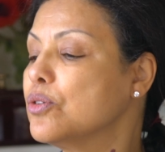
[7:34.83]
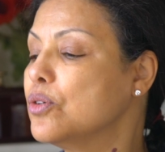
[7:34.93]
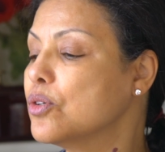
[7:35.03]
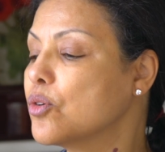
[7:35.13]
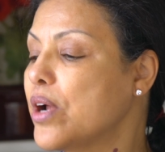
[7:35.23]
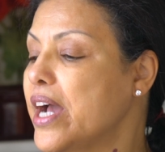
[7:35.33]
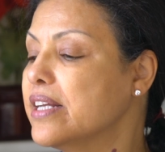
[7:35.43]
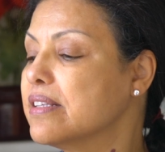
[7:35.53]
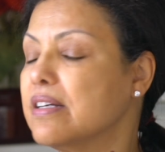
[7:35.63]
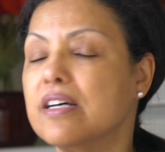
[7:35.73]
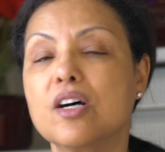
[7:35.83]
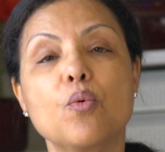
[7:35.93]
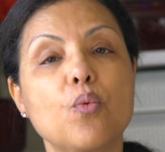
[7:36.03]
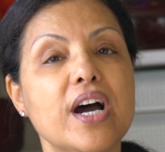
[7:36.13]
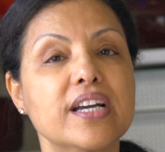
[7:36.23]
to grind
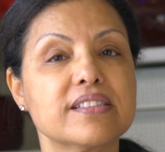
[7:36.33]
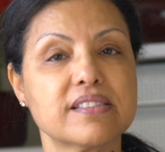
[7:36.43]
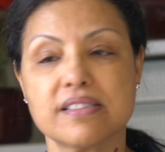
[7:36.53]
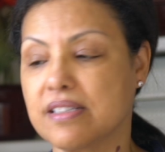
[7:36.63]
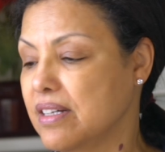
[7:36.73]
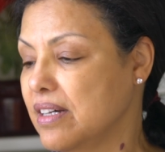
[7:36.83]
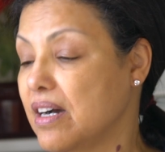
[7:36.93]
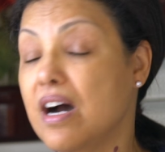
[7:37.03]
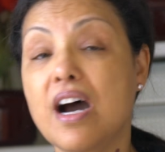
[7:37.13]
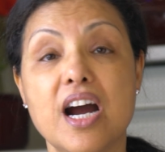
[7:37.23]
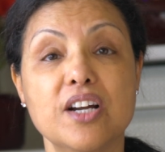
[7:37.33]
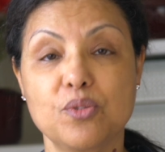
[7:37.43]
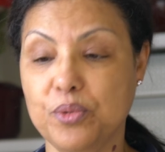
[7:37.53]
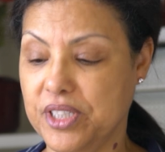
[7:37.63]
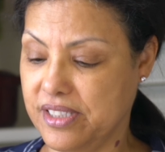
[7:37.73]
white
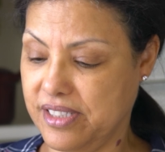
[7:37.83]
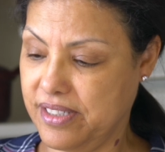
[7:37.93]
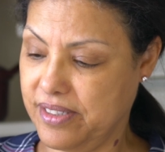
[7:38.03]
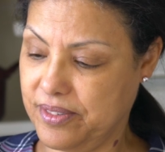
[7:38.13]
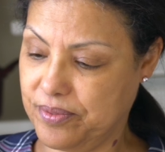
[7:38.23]
hard wheat.